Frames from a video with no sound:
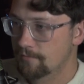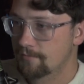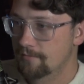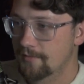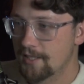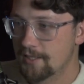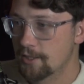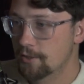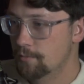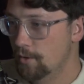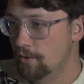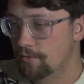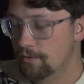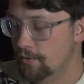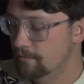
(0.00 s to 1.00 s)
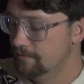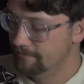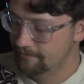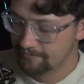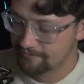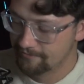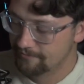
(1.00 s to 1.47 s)
This is beautiful.
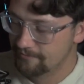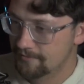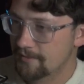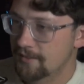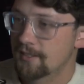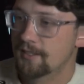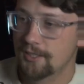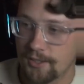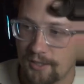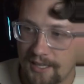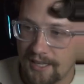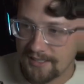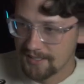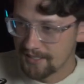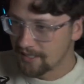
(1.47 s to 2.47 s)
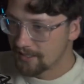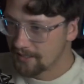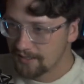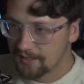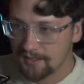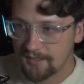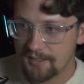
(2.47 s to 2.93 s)
A little hezzy.
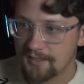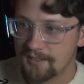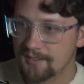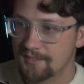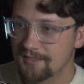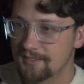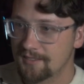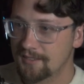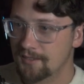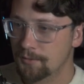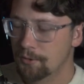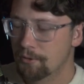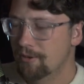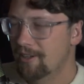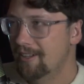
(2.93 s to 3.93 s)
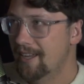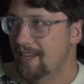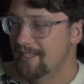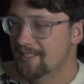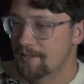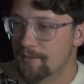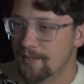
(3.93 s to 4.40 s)
We won't call it
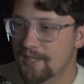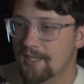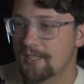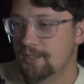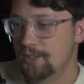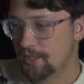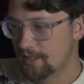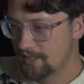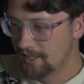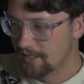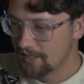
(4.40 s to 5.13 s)
hezzy, but just